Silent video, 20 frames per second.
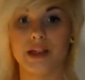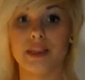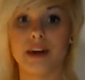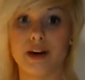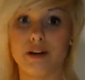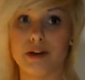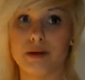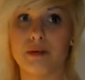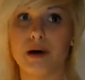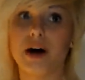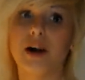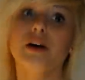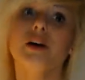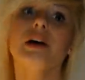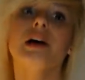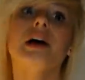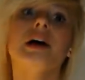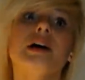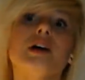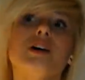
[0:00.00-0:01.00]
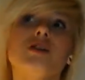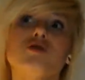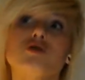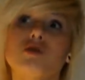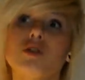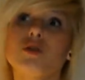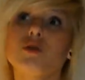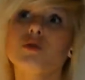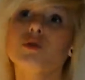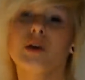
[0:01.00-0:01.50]
Harry Potter
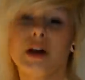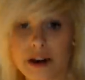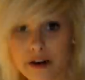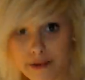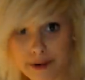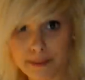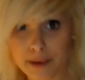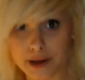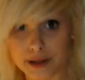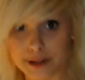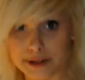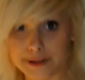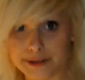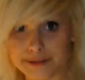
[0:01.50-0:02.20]
so Harry Potter.